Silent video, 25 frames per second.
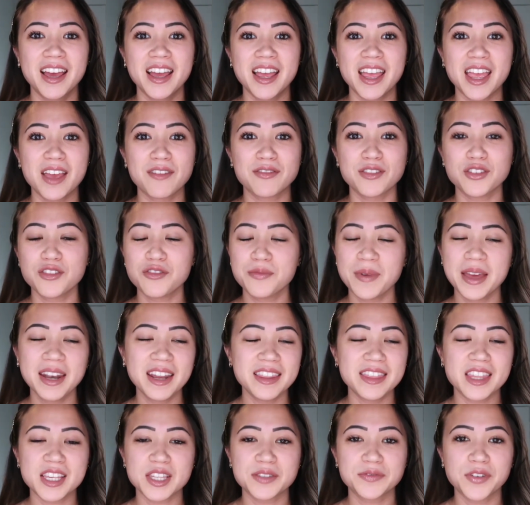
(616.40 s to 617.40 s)
if you've made
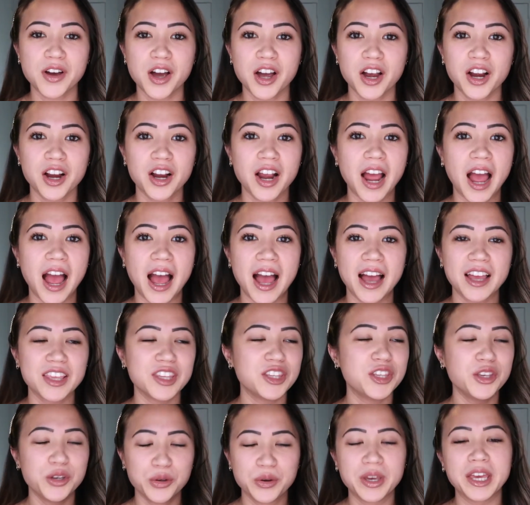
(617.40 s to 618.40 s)
it this far,
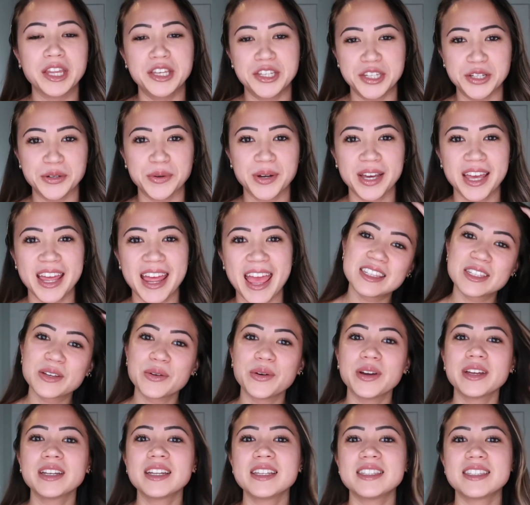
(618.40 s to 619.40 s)
you can do it. It's
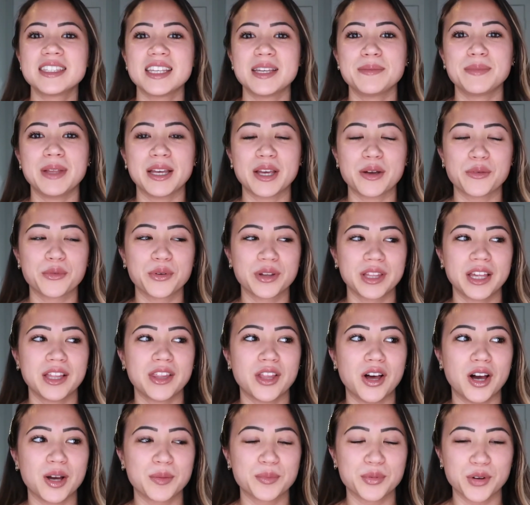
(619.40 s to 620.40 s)
going to seem like a really
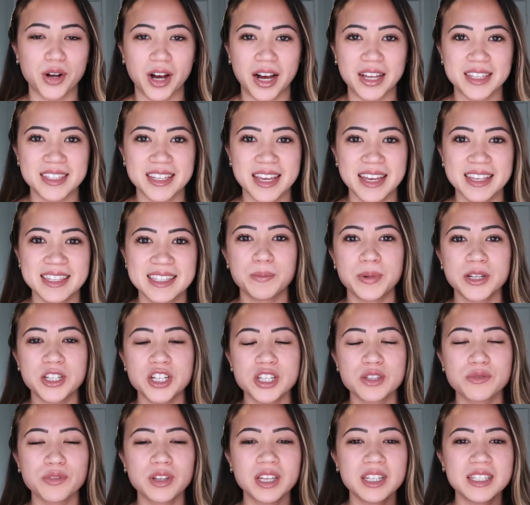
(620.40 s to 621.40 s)
long process, but
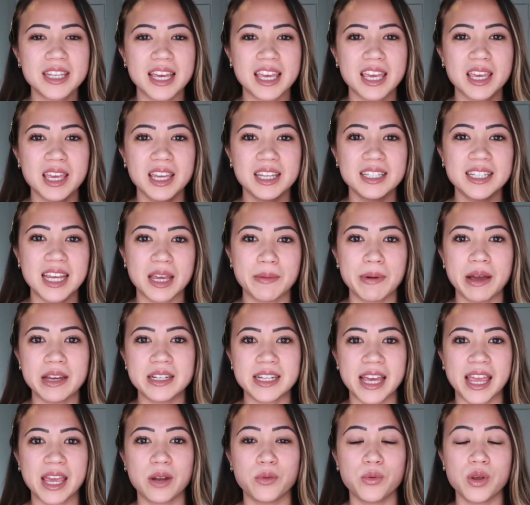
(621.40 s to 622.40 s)
just really taking it day by
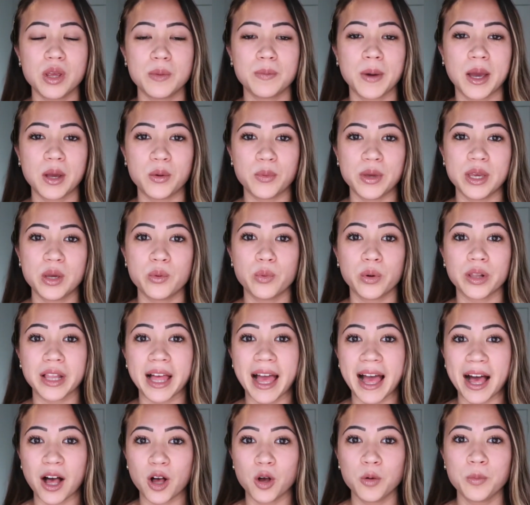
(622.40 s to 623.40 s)
day and week by week will
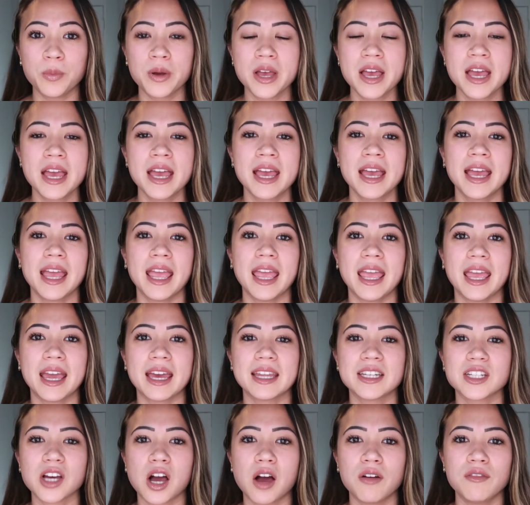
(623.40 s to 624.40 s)
help.
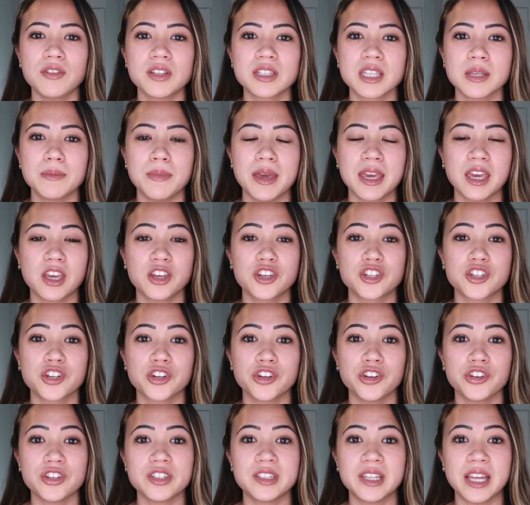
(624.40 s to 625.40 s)
And obviously making sure
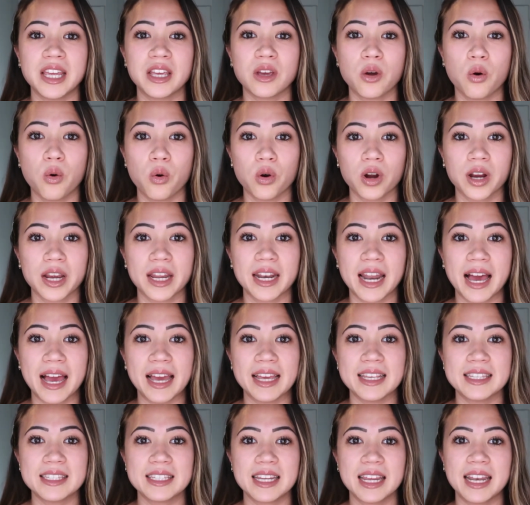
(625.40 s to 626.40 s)
you're staying
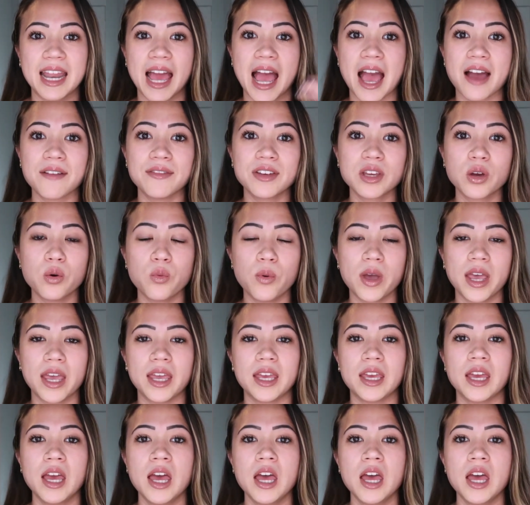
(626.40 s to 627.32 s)
organized and having a way